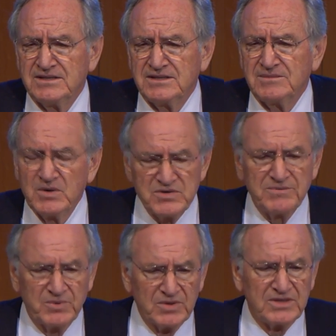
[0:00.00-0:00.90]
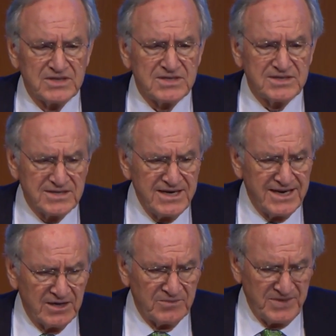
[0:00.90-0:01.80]
The most important is to seek
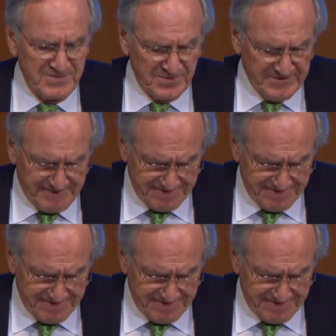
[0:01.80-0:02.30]
out people